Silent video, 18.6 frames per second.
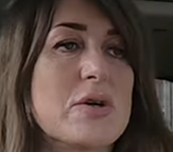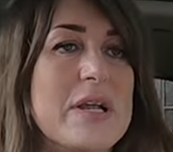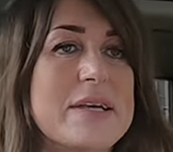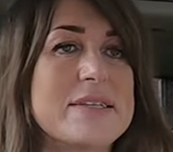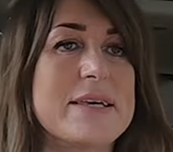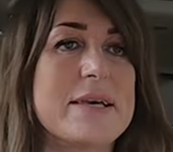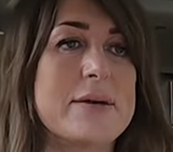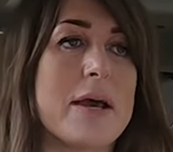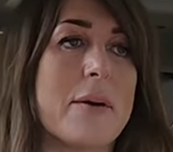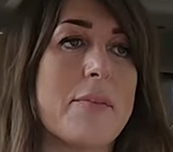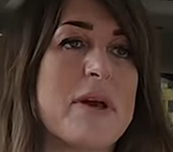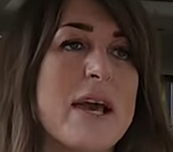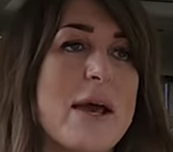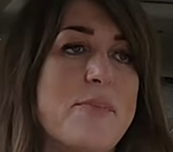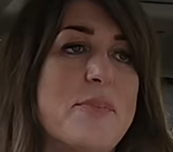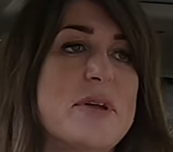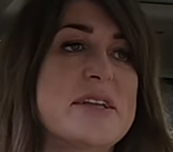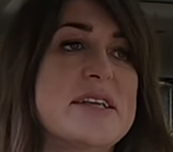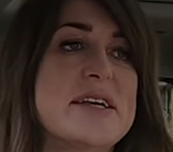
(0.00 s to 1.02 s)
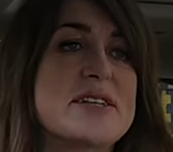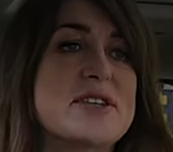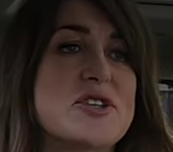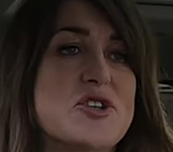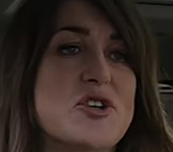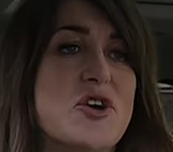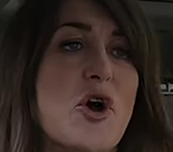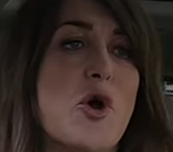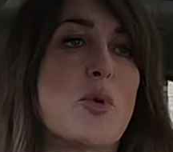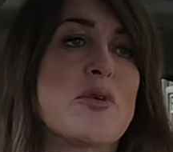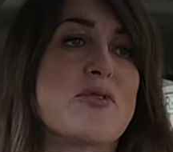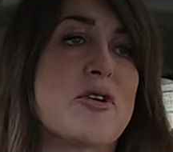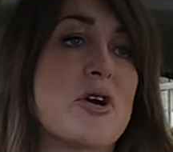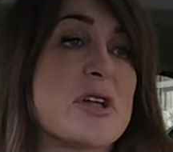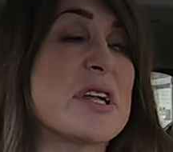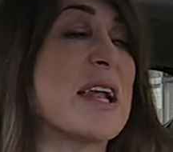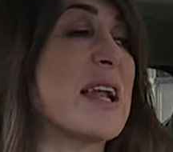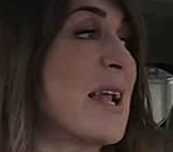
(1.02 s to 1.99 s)
let's see, coming up in this show, we've
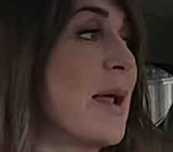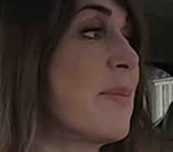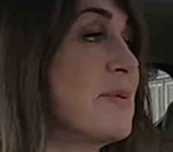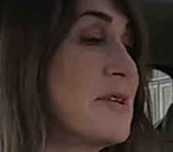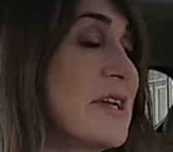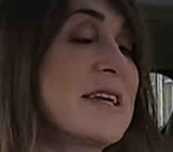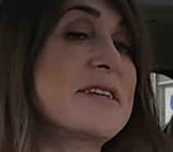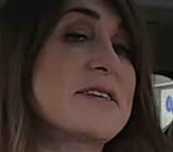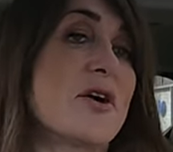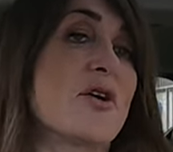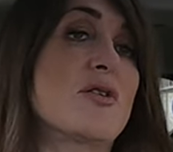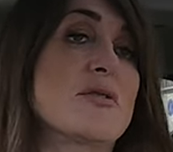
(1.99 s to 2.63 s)
got a little update